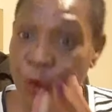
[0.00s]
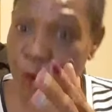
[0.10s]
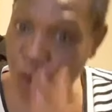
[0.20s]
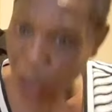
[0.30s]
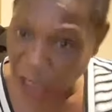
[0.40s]

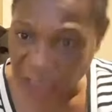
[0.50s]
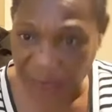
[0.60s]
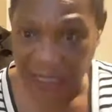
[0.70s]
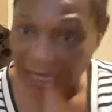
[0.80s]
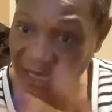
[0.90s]
trust
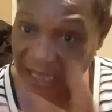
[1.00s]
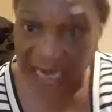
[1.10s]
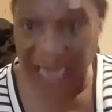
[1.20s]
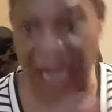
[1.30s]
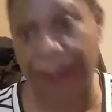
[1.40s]
me, that
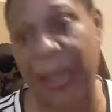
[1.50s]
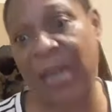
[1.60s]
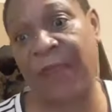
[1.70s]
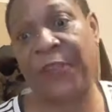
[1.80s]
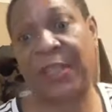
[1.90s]
then the
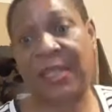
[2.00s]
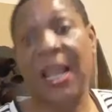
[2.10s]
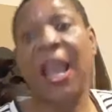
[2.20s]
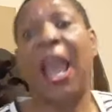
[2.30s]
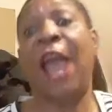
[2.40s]
benefits.
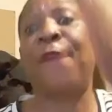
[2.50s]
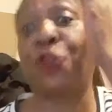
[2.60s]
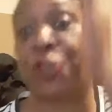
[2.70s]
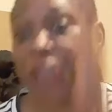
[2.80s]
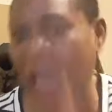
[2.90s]
And if
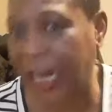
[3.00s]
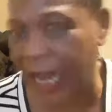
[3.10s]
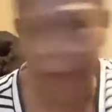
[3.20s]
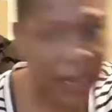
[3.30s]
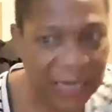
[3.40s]
you check
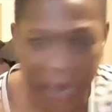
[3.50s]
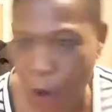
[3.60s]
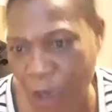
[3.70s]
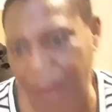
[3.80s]
them, they're only